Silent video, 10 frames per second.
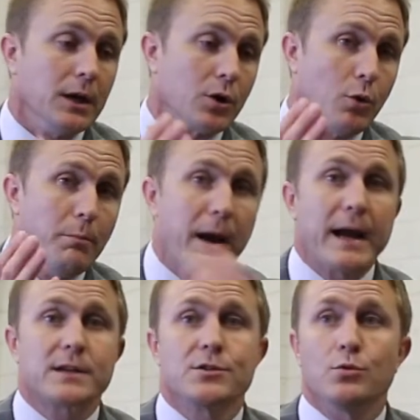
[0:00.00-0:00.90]
go
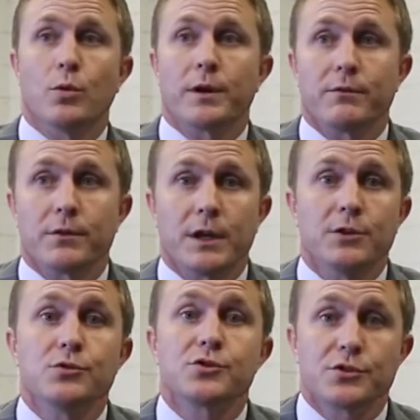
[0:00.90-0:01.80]
back to whatever they
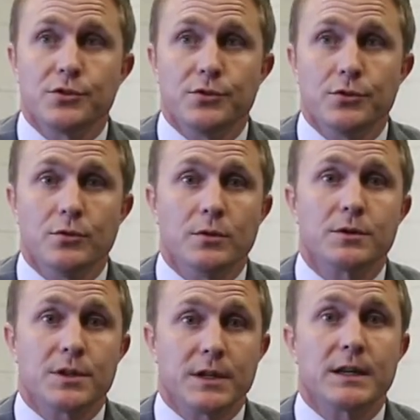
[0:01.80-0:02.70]
used to do,
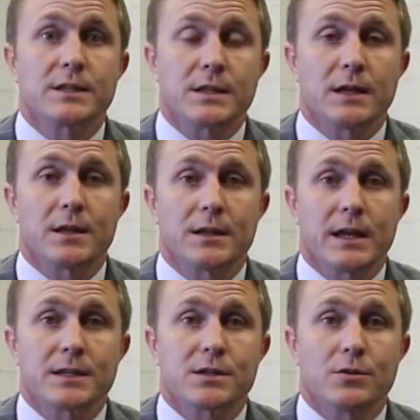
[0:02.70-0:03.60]
to the extent that
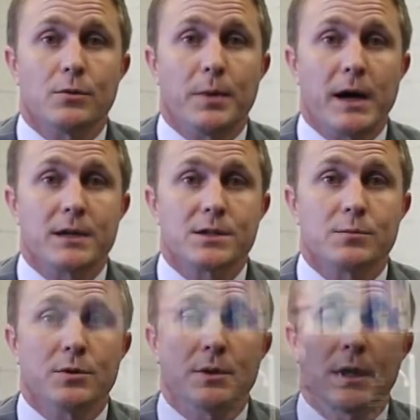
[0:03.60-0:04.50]
that's still possible,